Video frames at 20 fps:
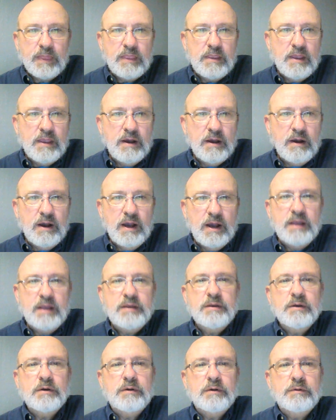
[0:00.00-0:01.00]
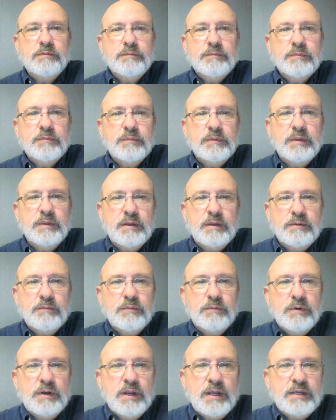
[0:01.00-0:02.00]
Now, I know that
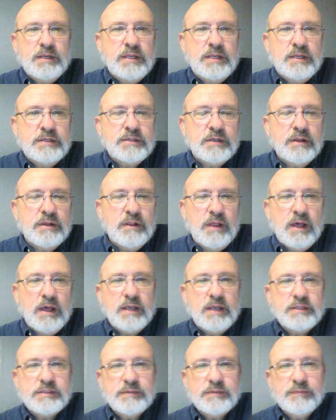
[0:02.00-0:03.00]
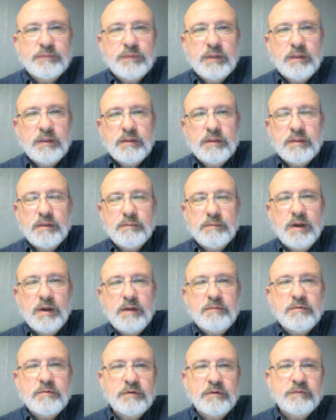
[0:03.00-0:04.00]
when I teach a class, that
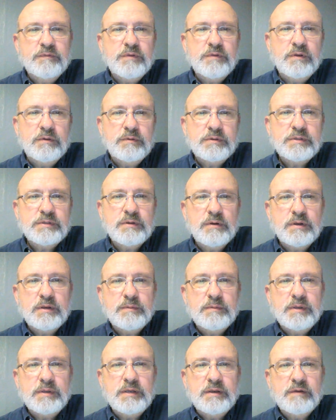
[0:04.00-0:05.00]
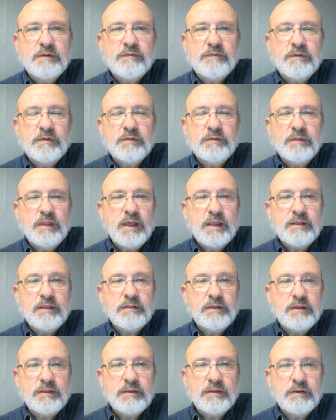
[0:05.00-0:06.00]
my worldview is going to be different,
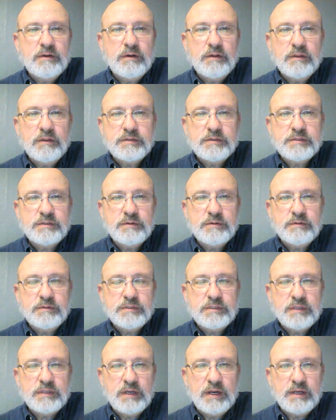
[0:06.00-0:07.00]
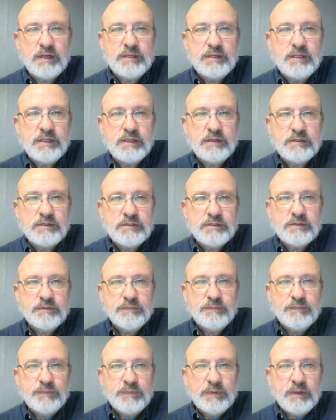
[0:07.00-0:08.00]
likely, than all the students that I teach,
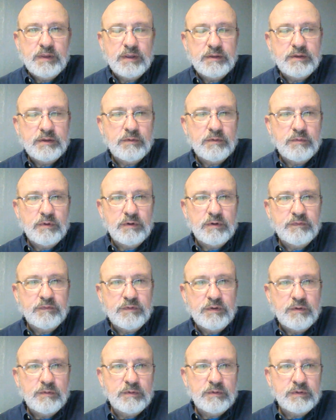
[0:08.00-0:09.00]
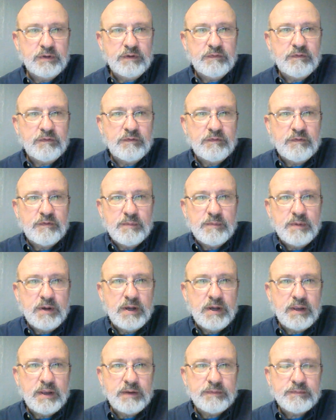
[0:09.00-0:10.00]
and their worldview will differ from
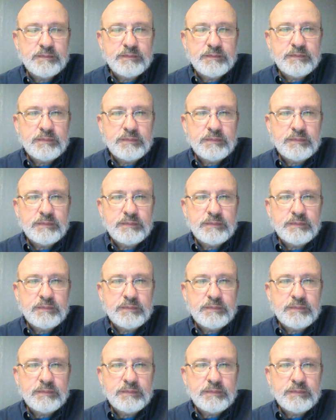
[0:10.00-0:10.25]
mine.